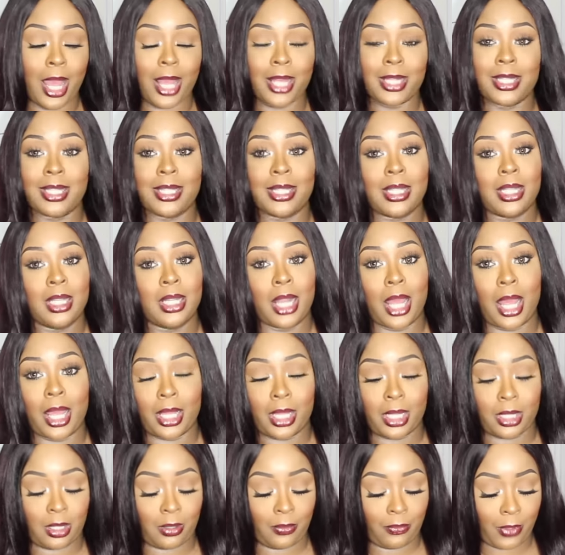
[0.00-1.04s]
I just could
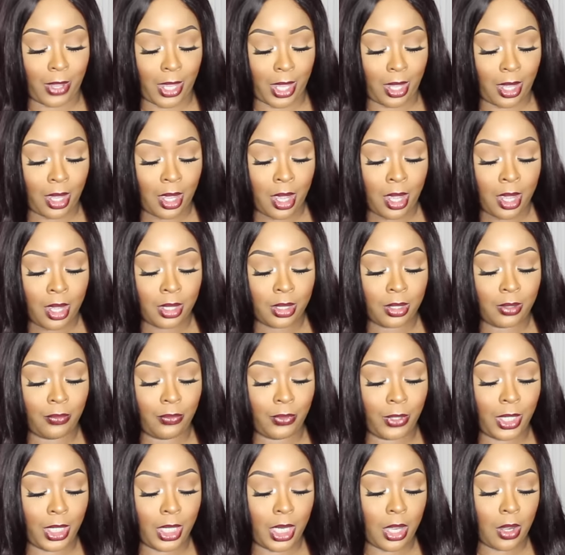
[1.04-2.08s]
not get the
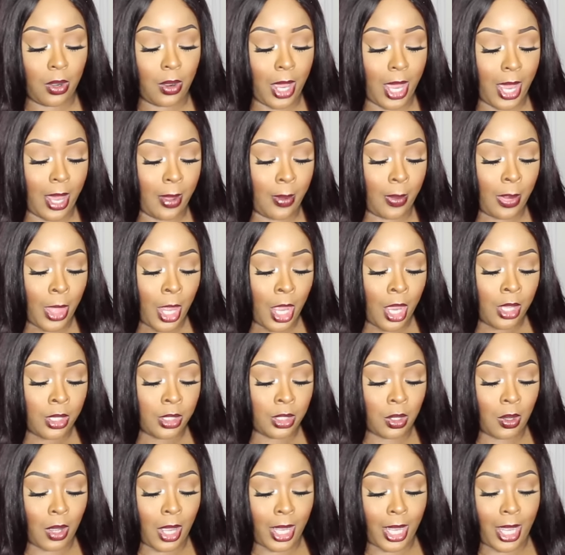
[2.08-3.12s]
video out.
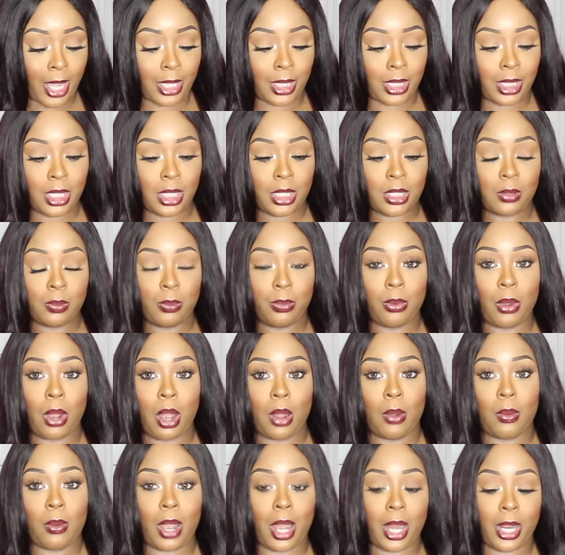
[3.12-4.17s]
So I got this
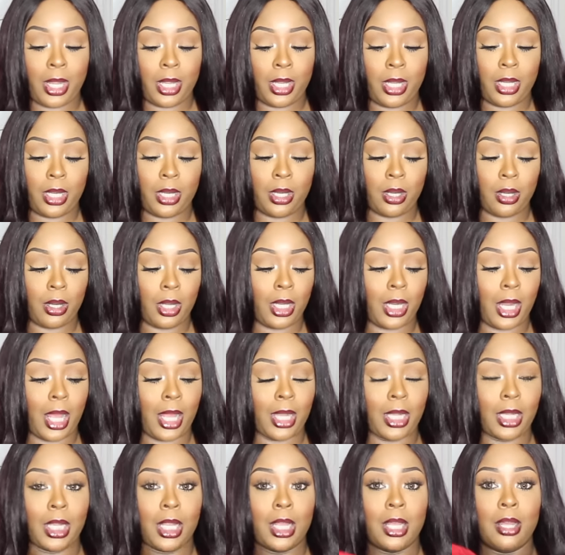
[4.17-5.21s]
bra right here, and
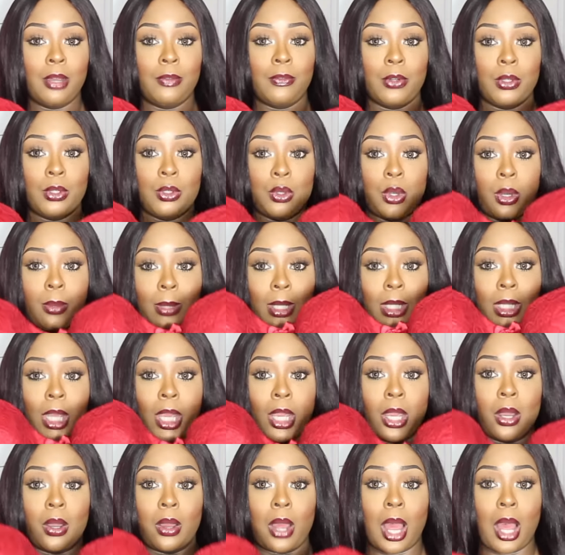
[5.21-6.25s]
I love Adore Me.
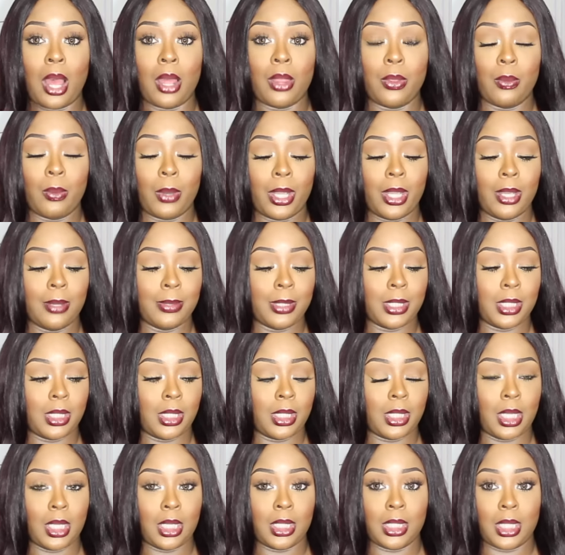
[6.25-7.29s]
They go all the way up to
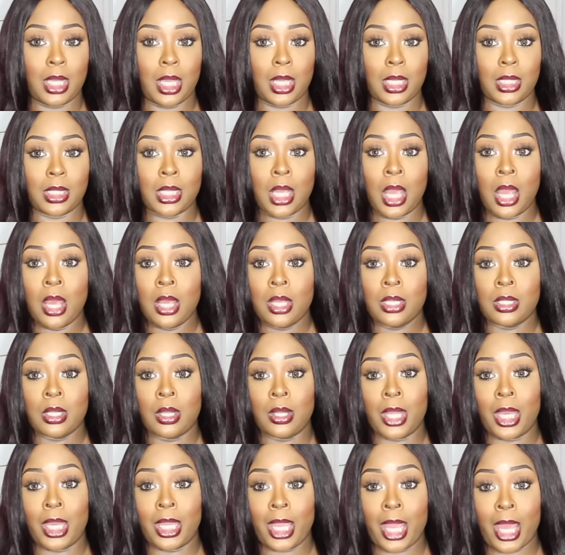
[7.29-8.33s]
6X,
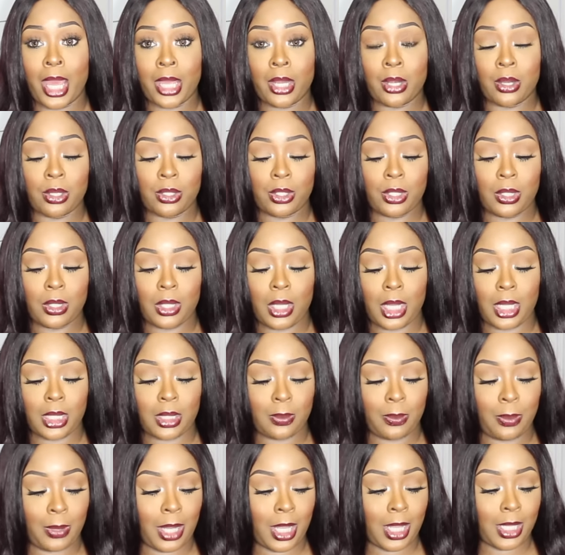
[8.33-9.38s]
so they cater to
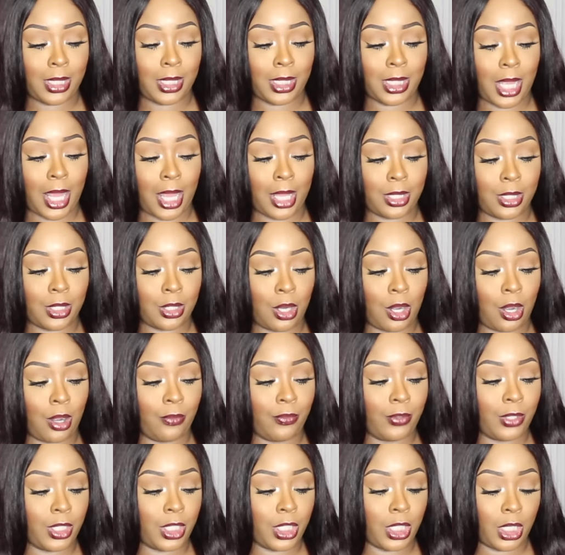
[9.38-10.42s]
us plus size
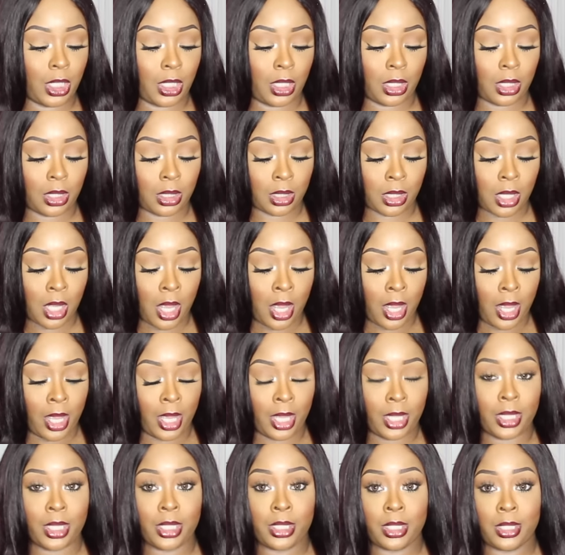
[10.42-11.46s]
curvy cheeks.
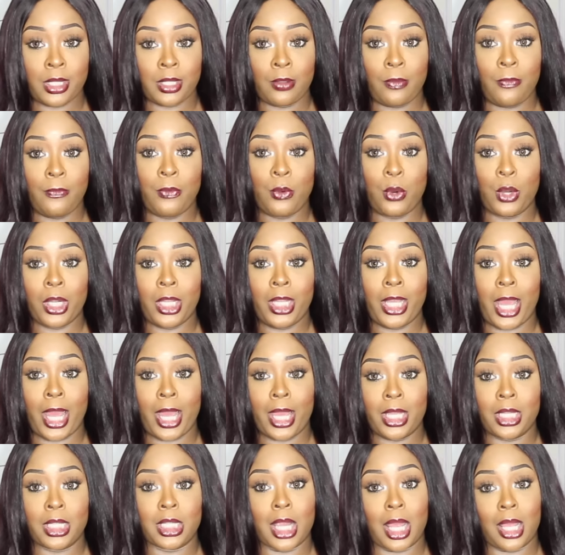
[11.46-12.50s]
And this is a
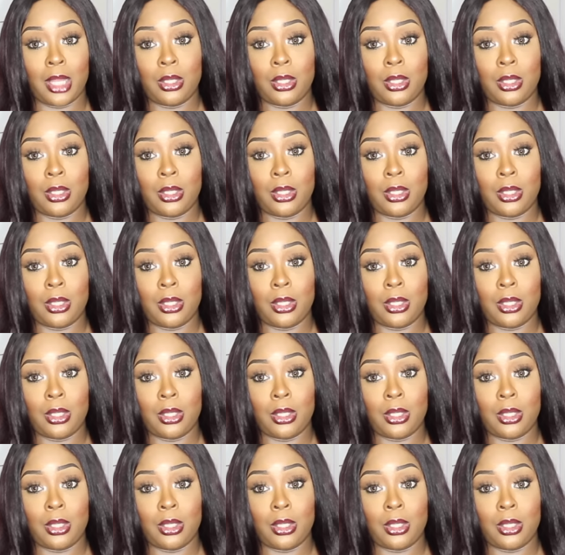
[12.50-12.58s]
40H.